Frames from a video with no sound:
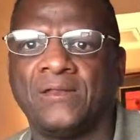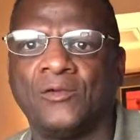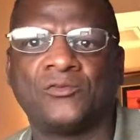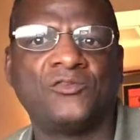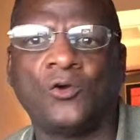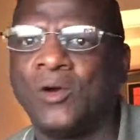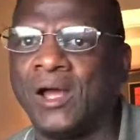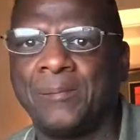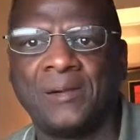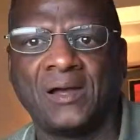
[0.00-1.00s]
There was no
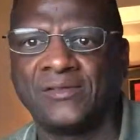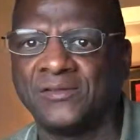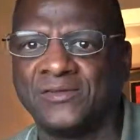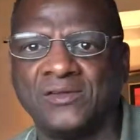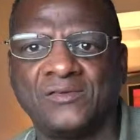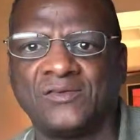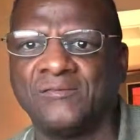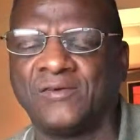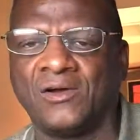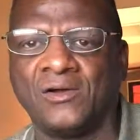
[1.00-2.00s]
hypothesis
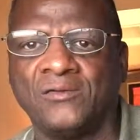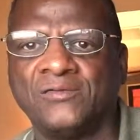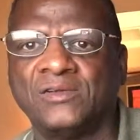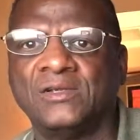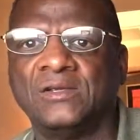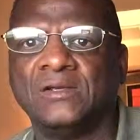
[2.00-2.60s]
involved.